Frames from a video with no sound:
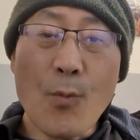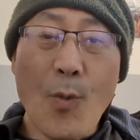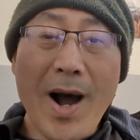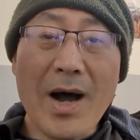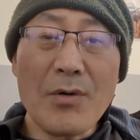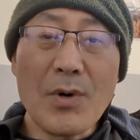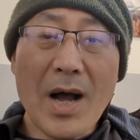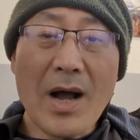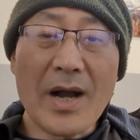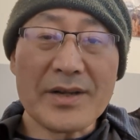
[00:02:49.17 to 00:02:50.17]

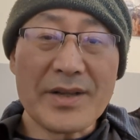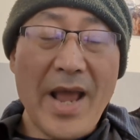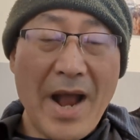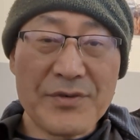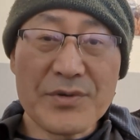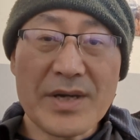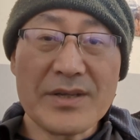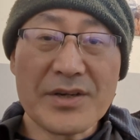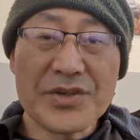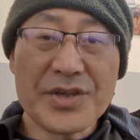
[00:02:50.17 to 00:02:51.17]
While I, after I
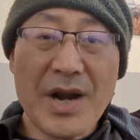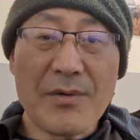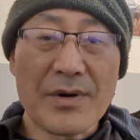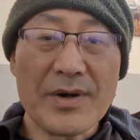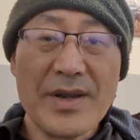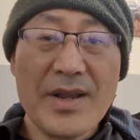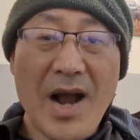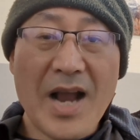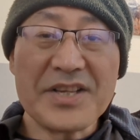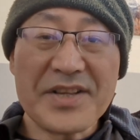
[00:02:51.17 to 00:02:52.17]
took a shower,
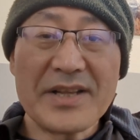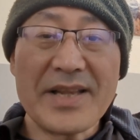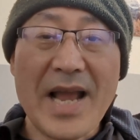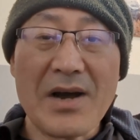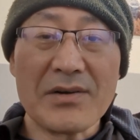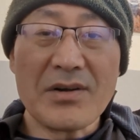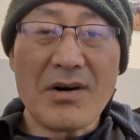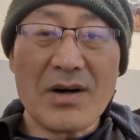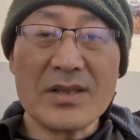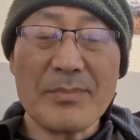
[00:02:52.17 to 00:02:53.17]
I sat down
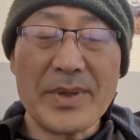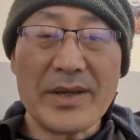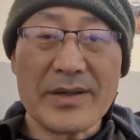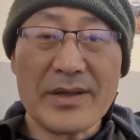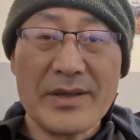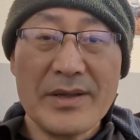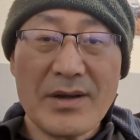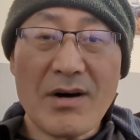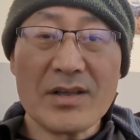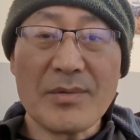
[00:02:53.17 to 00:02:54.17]
on the bed,
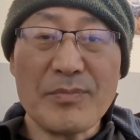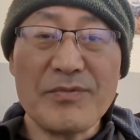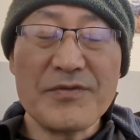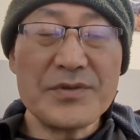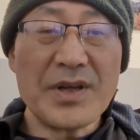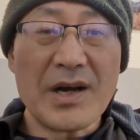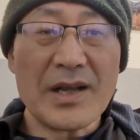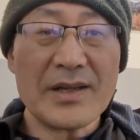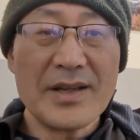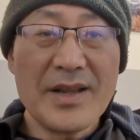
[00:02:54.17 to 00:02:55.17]
on the
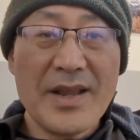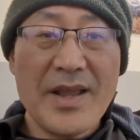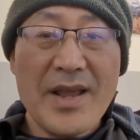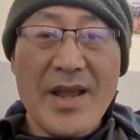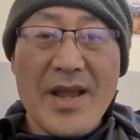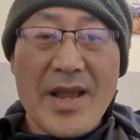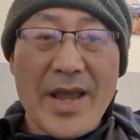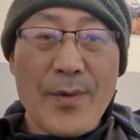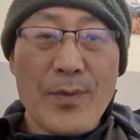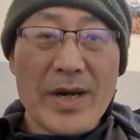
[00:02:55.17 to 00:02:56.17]
futon,
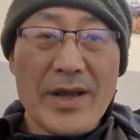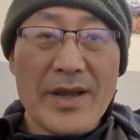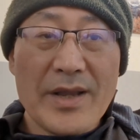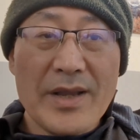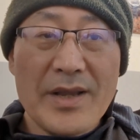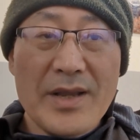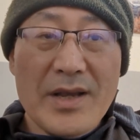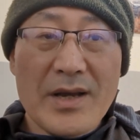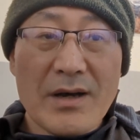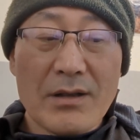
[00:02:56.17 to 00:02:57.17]
and when I
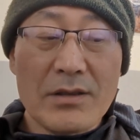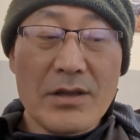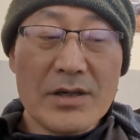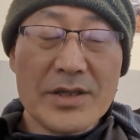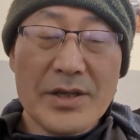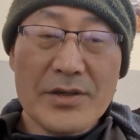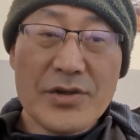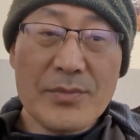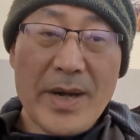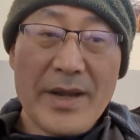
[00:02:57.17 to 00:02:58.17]
looked
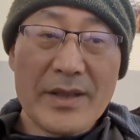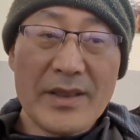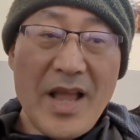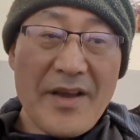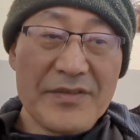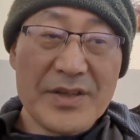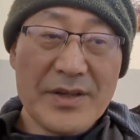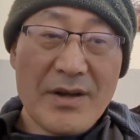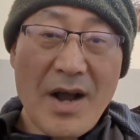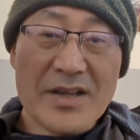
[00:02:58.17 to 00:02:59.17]
to my left,
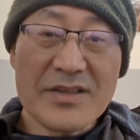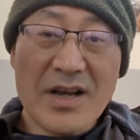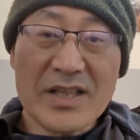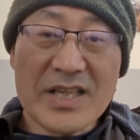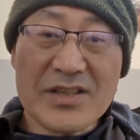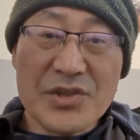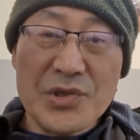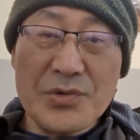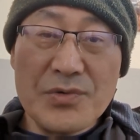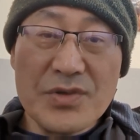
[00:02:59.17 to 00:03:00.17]
I saw these
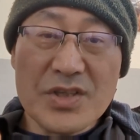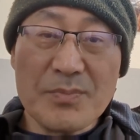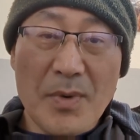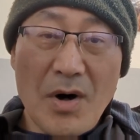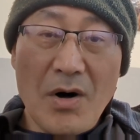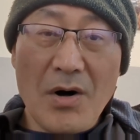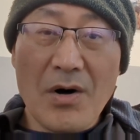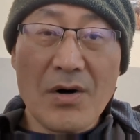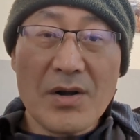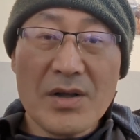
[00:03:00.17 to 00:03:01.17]
two
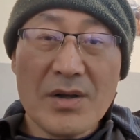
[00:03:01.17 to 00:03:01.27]
small